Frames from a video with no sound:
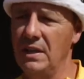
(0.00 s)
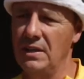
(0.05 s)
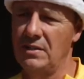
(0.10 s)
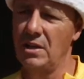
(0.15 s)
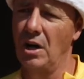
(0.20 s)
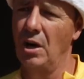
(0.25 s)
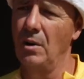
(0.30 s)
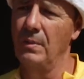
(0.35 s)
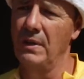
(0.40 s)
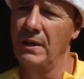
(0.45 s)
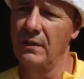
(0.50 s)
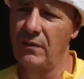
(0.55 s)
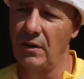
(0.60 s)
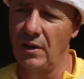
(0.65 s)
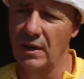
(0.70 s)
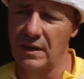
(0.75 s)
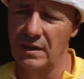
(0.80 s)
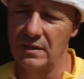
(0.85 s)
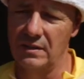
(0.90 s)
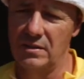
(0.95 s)
He told me
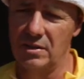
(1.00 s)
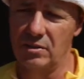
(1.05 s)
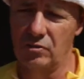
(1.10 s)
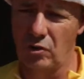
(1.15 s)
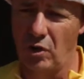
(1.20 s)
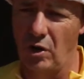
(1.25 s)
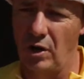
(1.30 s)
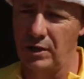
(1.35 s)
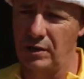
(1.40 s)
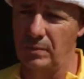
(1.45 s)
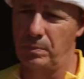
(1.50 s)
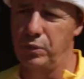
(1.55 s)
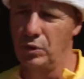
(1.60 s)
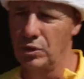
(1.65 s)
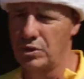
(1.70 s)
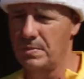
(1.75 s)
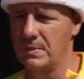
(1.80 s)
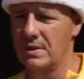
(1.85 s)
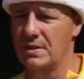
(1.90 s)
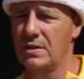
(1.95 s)
if I tried to
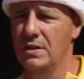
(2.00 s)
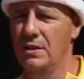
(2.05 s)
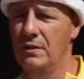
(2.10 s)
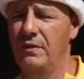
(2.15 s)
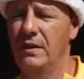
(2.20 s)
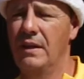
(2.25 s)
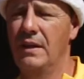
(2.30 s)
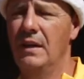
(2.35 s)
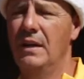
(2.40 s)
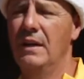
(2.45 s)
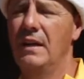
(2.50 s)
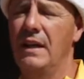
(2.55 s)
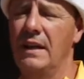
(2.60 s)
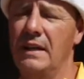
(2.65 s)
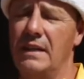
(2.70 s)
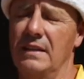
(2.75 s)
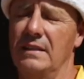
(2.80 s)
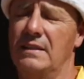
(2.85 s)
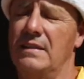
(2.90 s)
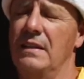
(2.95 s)
push myself
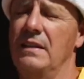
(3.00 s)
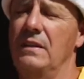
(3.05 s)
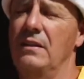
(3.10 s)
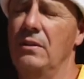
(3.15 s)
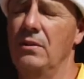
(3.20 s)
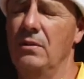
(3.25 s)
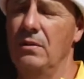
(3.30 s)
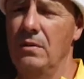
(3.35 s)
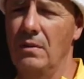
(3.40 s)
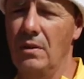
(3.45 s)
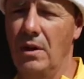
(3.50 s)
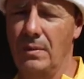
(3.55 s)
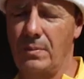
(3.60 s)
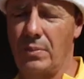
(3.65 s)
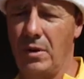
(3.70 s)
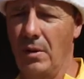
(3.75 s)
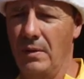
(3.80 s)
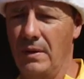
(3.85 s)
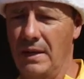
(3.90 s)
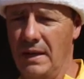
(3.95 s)
and continue,
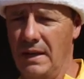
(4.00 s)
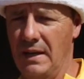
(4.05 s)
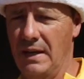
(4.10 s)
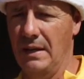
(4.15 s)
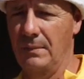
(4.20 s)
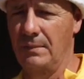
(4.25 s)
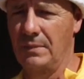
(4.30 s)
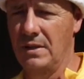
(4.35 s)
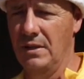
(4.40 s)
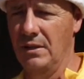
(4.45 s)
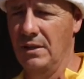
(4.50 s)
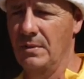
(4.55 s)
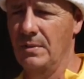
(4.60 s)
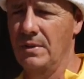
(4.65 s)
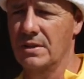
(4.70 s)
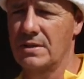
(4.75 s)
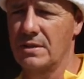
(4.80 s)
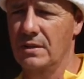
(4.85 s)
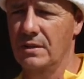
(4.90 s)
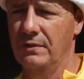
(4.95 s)
I'd probably end up
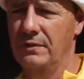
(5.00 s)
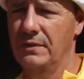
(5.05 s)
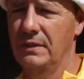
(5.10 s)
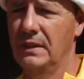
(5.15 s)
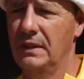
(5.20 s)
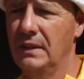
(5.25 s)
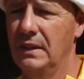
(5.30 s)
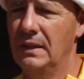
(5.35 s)
killing myself.